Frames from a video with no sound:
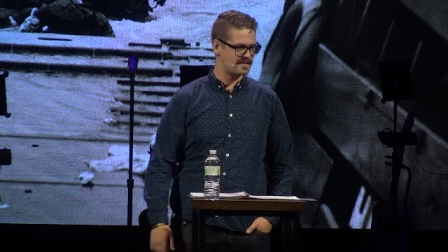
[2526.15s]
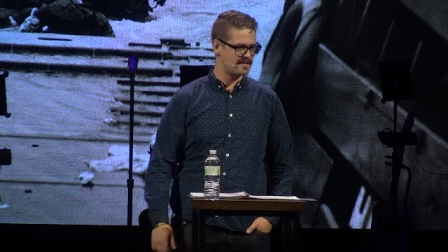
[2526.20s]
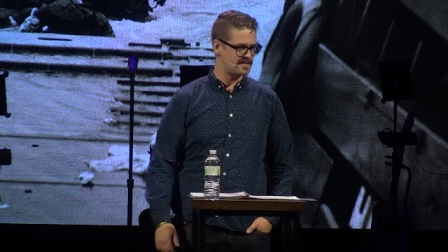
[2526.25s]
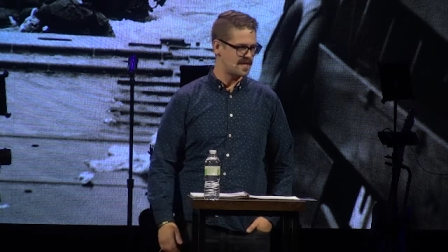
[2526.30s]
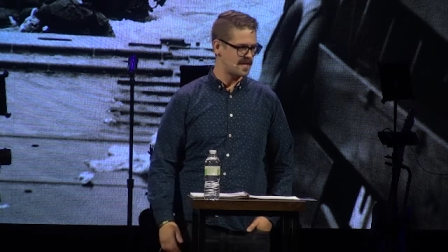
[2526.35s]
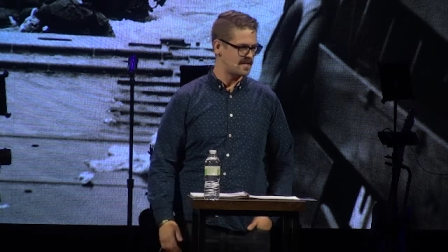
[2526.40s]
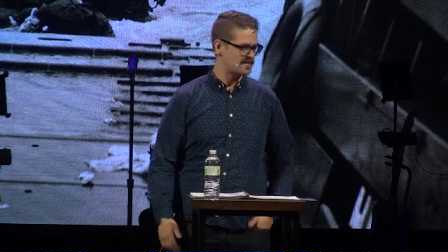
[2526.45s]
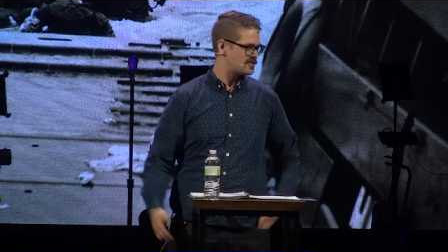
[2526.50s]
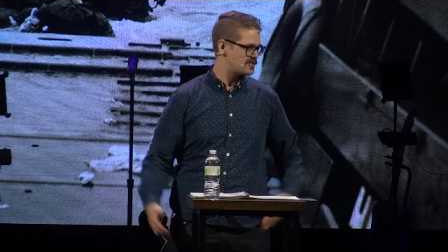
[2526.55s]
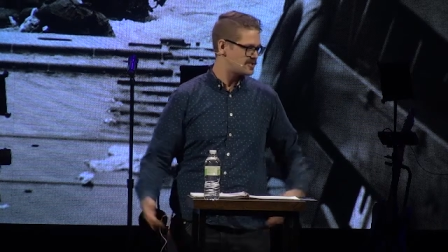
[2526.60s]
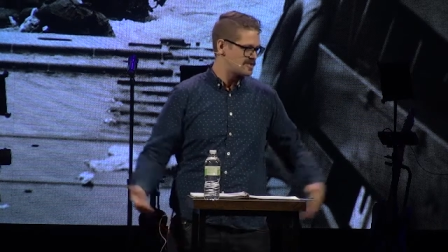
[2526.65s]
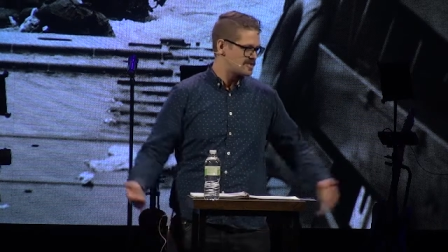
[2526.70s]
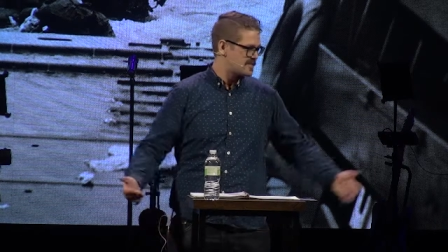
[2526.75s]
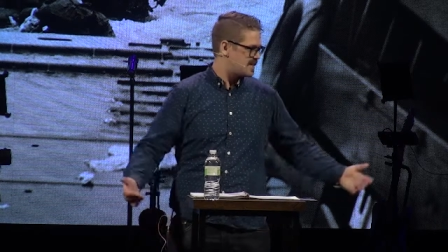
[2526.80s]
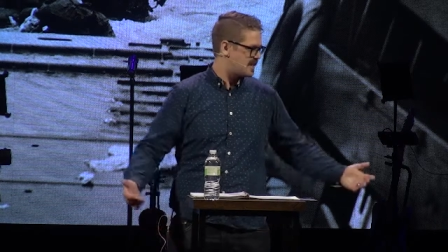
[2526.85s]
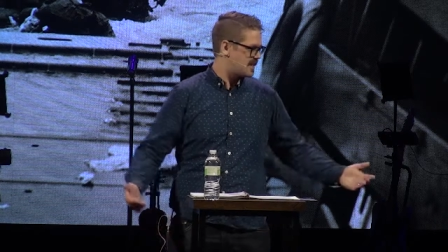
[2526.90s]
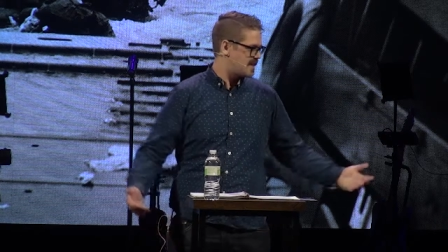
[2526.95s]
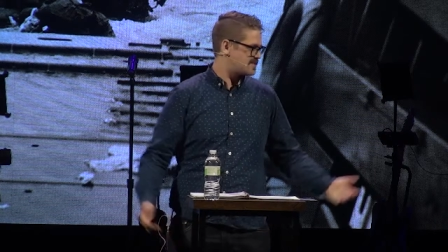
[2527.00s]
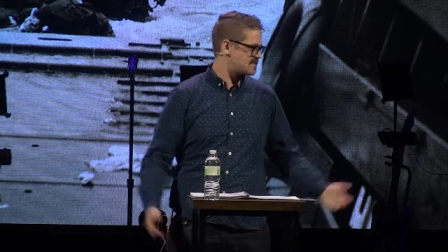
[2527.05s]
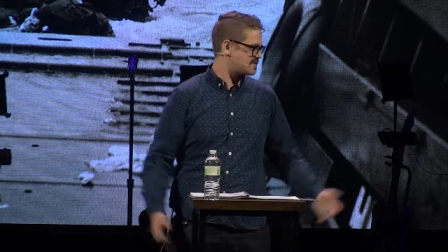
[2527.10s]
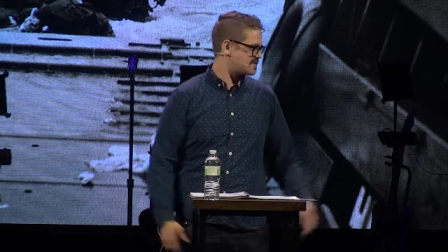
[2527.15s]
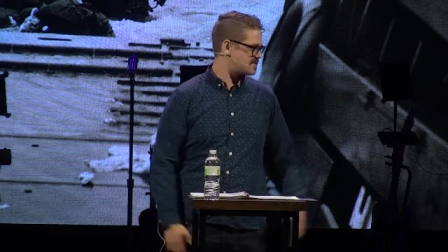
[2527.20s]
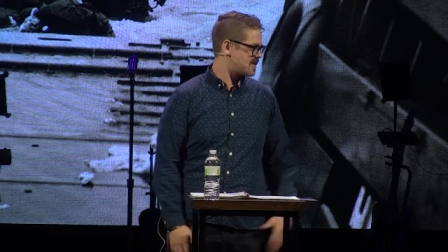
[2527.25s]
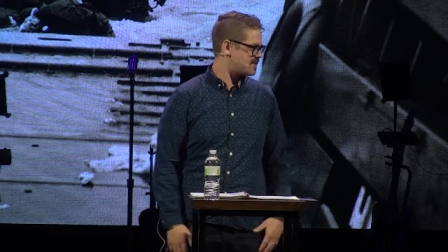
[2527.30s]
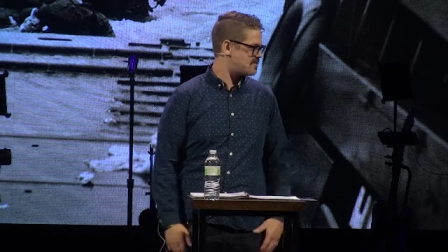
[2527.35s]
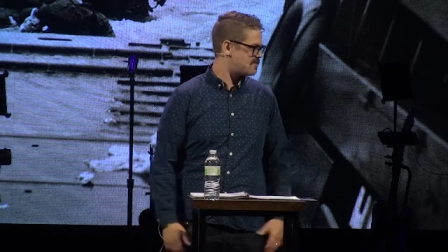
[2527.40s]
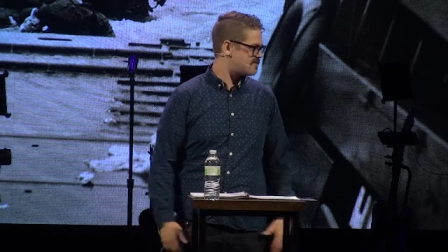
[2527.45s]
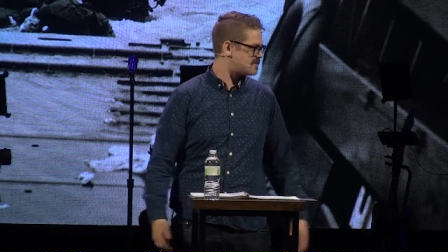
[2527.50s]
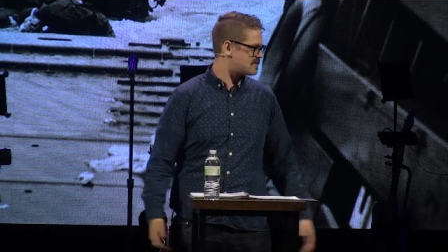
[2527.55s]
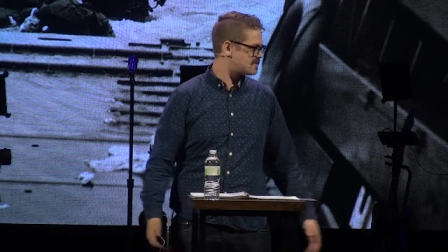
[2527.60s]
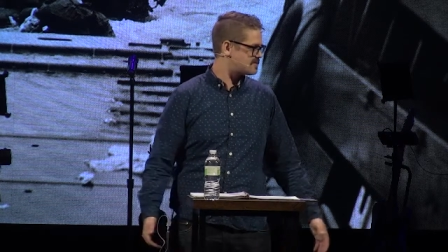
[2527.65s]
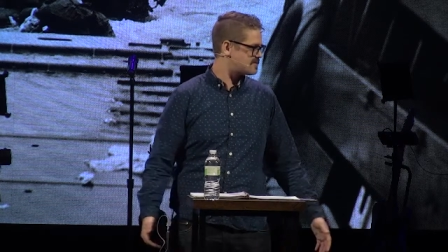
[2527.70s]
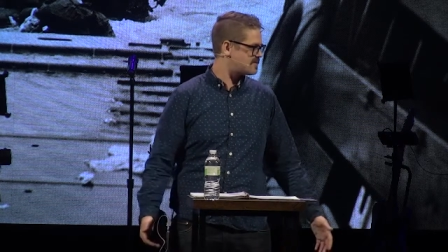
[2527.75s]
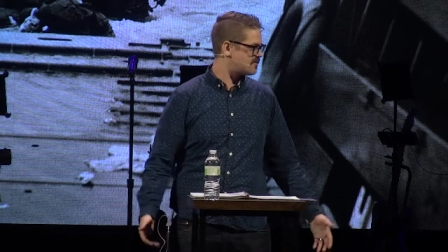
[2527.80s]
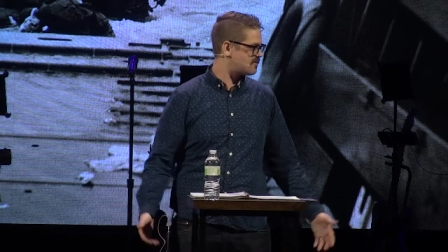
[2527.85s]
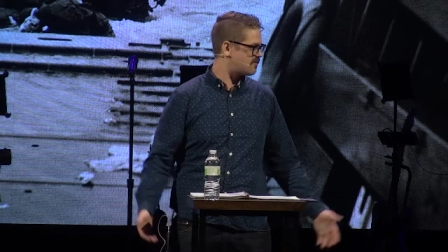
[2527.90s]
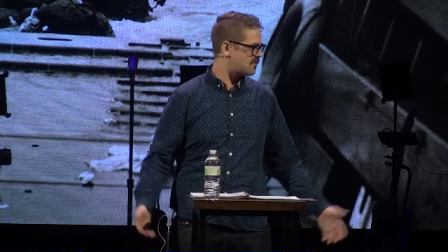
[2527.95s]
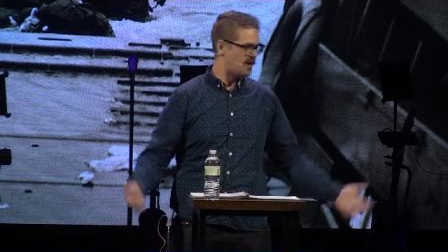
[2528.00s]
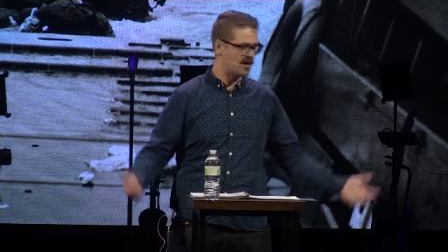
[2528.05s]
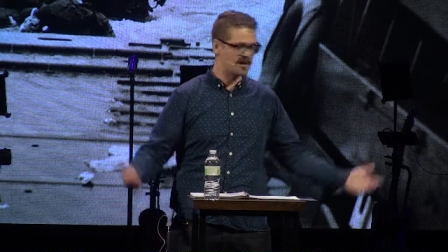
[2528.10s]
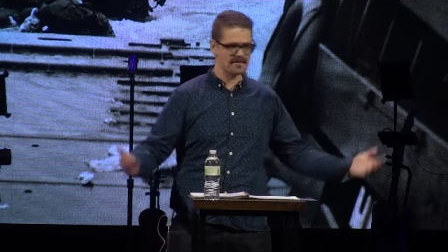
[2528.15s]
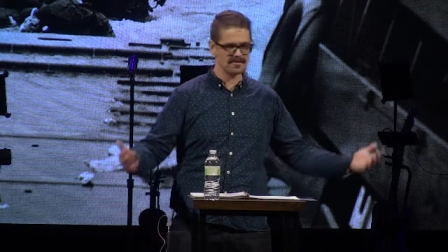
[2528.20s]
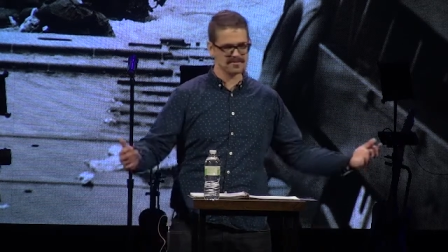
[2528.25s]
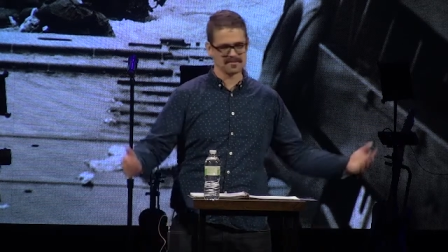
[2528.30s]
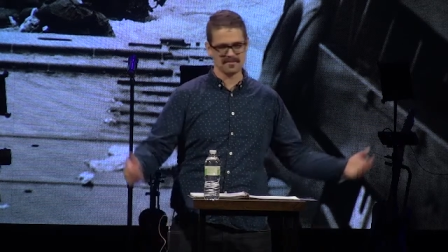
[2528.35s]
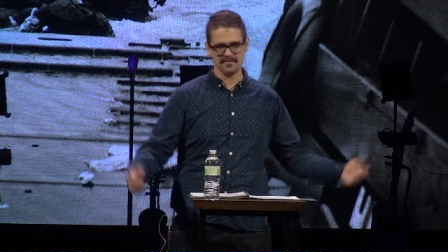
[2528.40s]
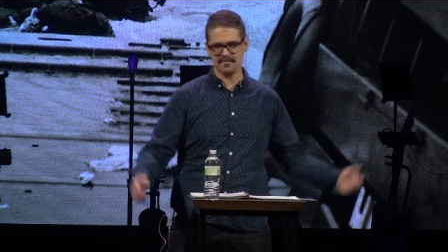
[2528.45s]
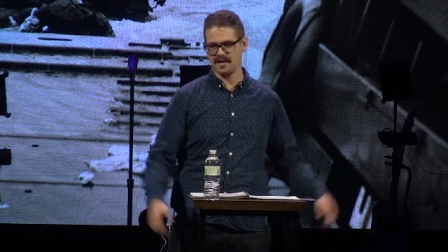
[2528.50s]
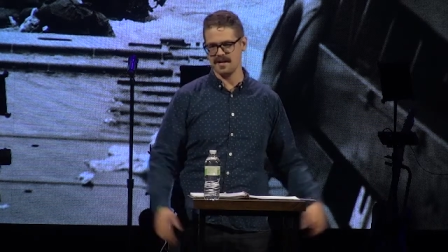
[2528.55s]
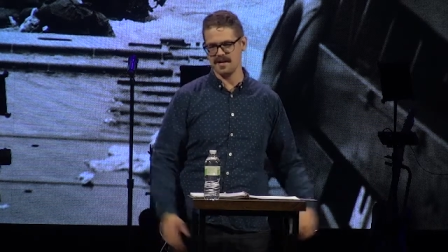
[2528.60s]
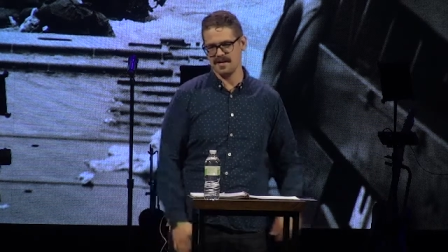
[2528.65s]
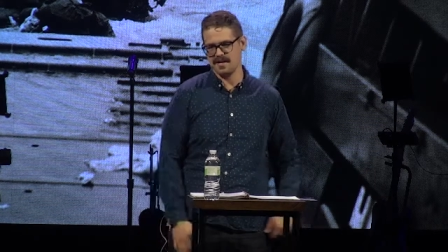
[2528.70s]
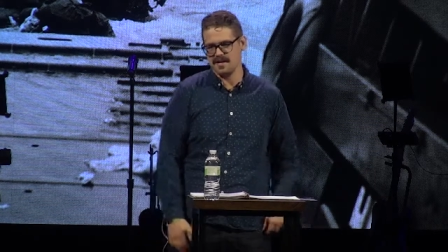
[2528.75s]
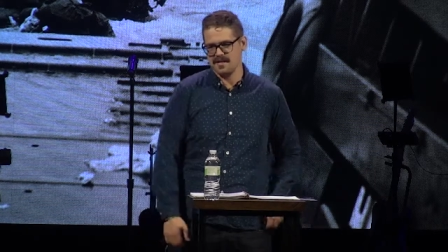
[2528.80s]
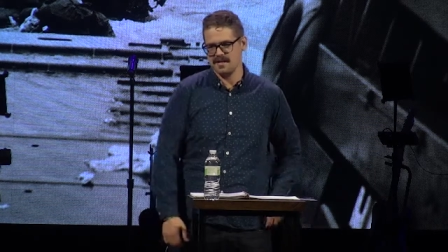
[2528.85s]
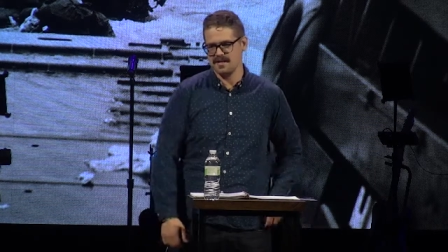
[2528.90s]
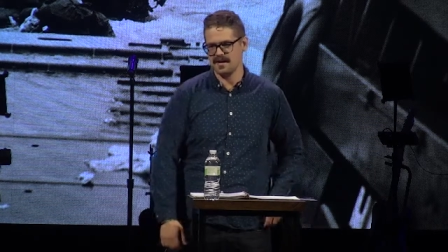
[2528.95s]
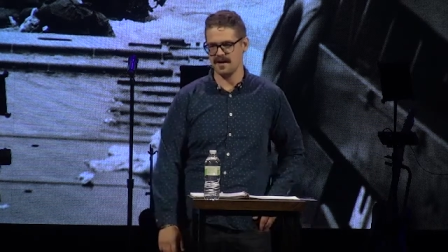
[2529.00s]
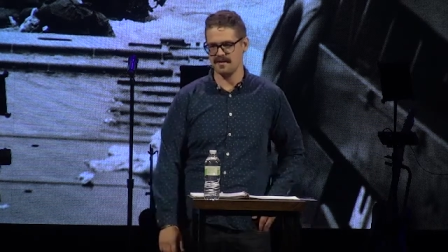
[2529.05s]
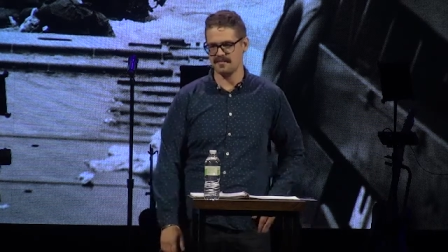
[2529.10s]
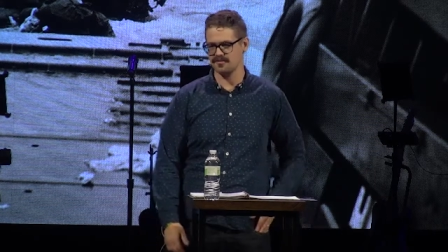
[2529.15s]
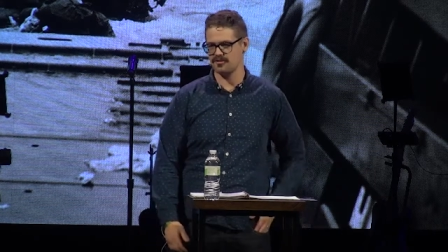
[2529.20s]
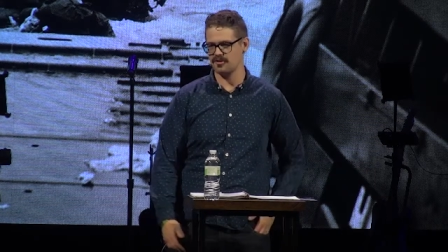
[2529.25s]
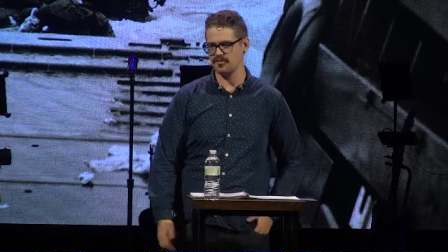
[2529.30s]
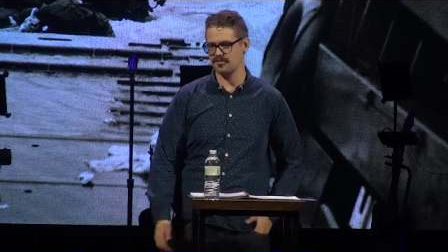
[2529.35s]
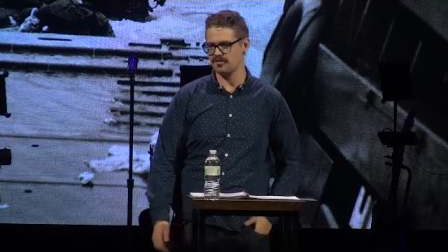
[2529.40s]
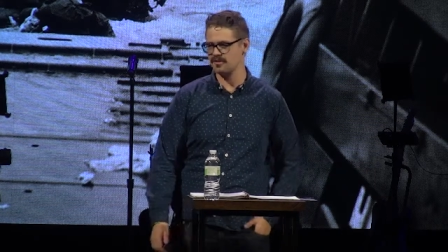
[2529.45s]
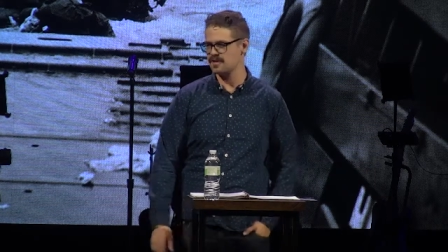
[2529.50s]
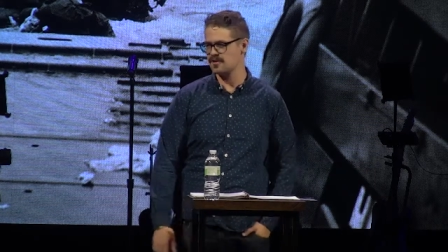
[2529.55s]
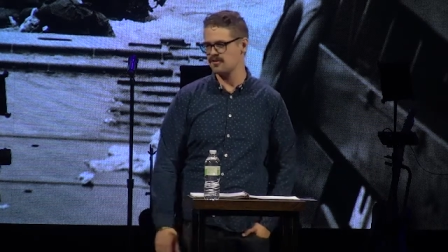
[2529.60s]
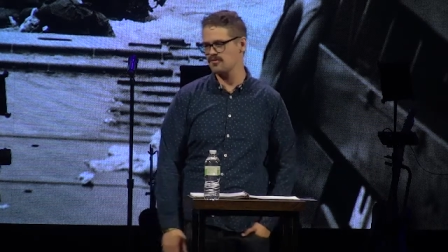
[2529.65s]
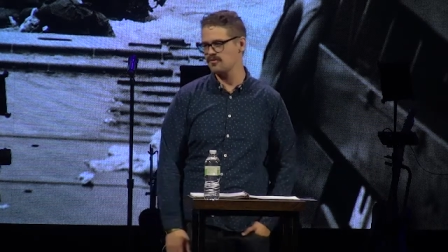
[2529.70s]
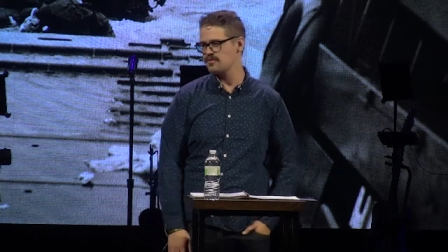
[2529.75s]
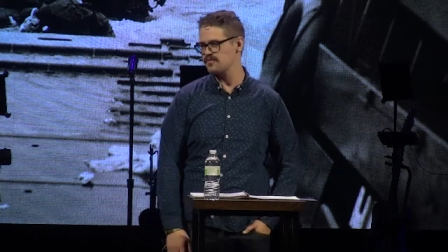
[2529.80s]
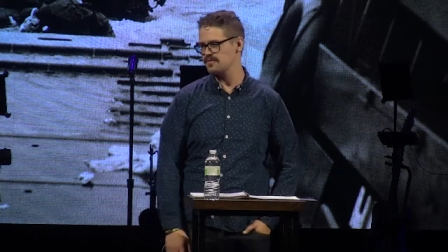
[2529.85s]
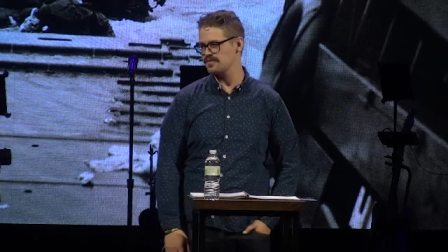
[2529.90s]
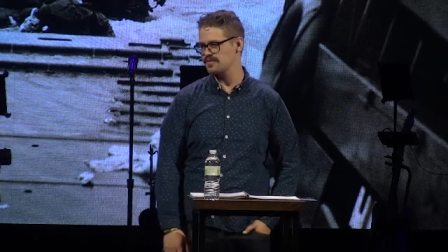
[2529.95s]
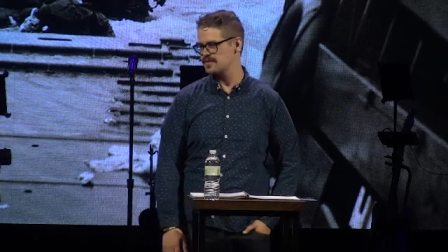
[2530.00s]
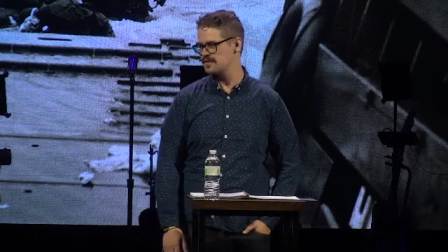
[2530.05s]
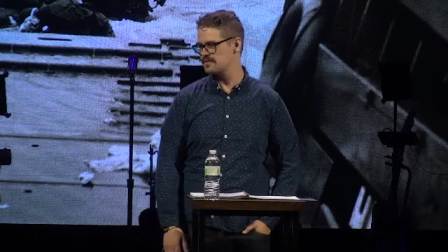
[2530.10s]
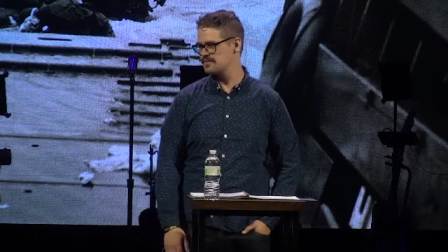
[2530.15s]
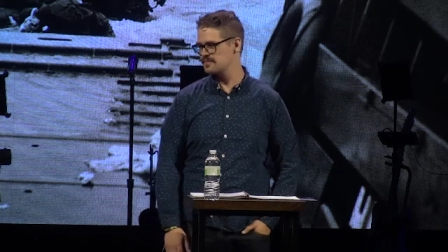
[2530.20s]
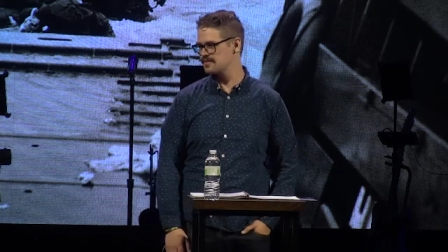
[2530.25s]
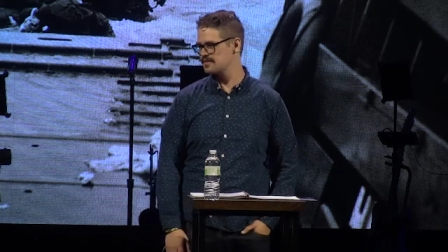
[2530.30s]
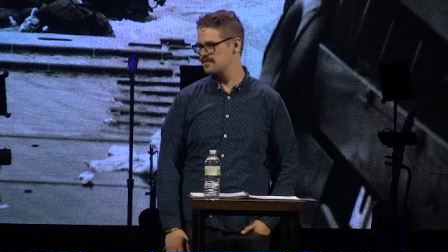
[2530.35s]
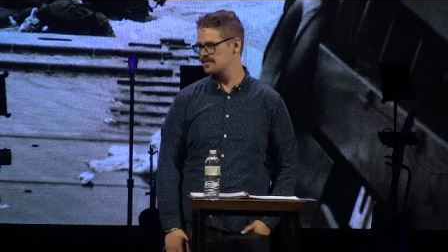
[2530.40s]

just the case, is that you can still honor somebody and not totally agree with them.